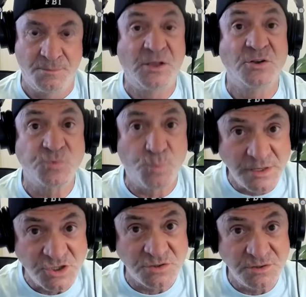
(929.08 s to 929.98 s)
Because
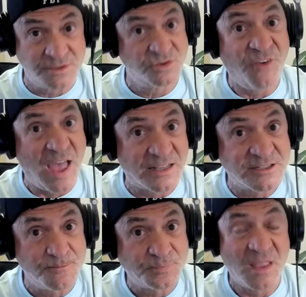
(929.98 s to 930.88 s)
religion is a
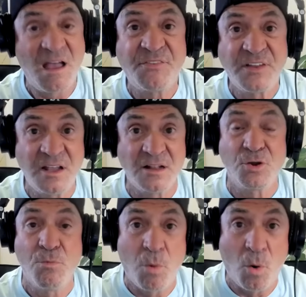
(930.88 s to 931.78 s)
fact, have
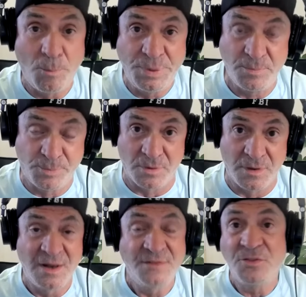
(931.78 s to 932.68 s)
killed more
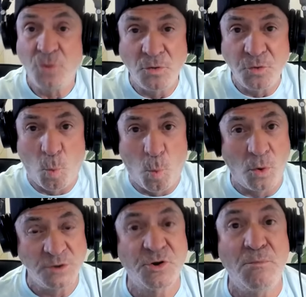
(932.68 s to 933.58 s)
people than all the
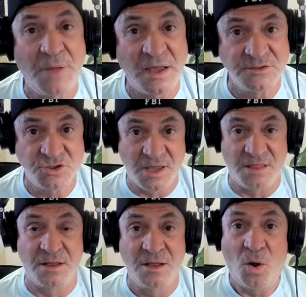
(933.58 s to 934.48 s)
wars combined
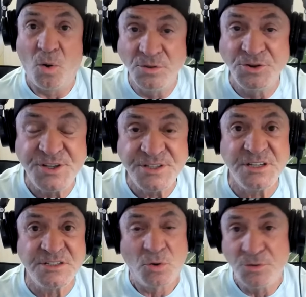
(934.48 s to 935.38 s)
together, all the
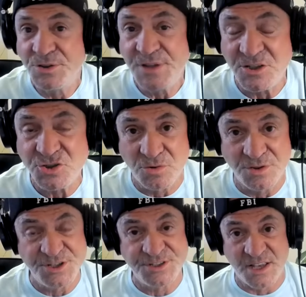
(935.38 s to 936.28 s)
disease, all the
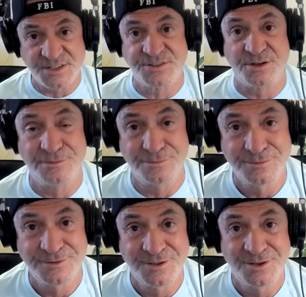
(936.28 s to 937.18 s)
natural disaster
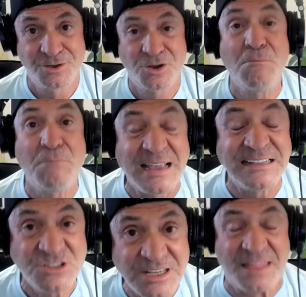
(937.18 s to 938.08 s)

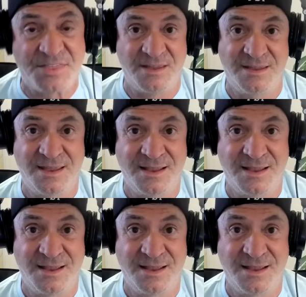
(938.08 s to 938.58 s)
combined together.